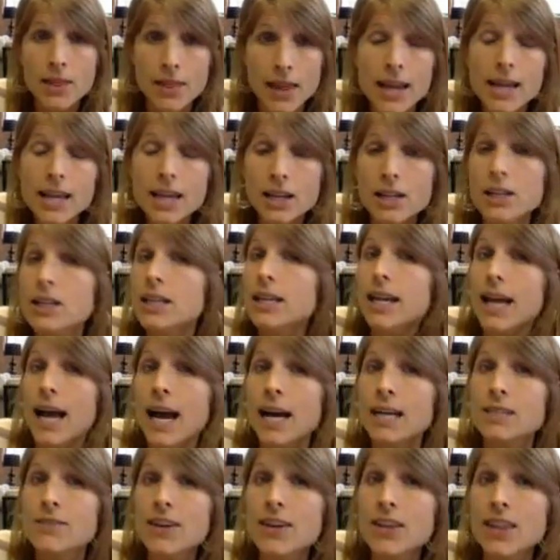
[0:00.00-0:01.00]
they can click
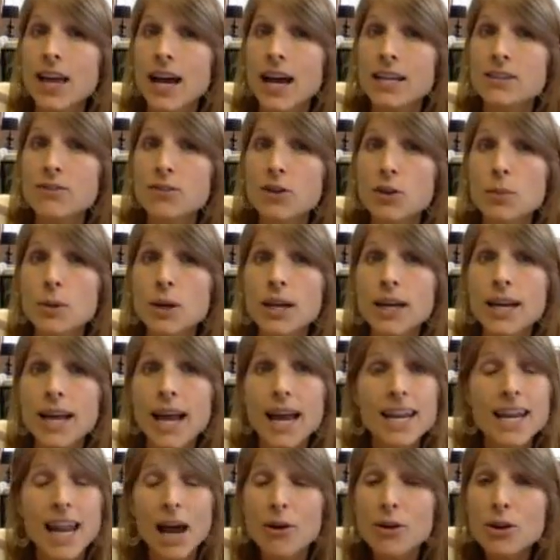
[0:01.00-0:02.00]
activate the active
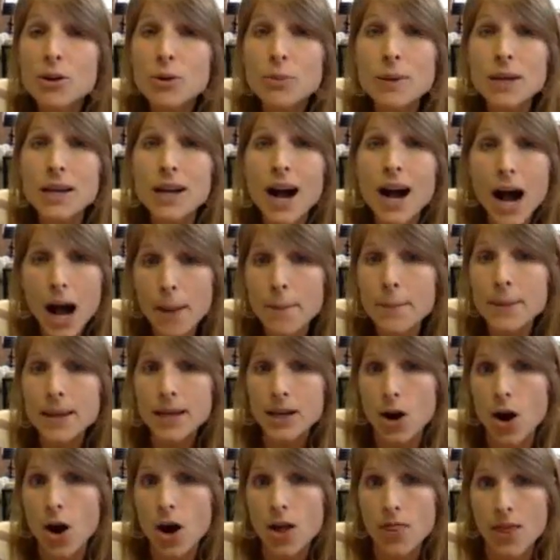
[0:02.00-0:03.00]
community and now you'll be
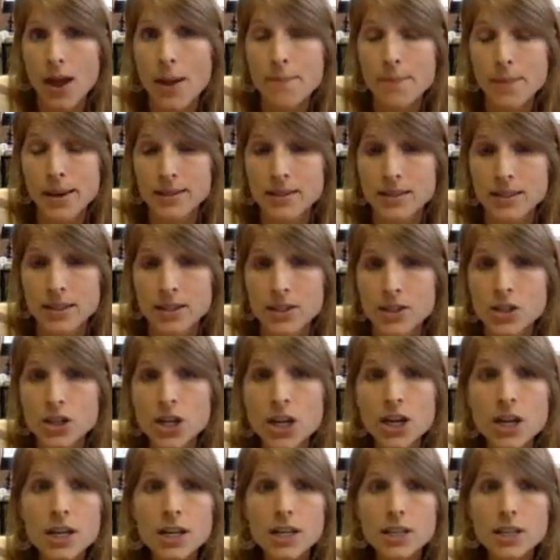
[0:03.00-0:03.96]
copied on that message.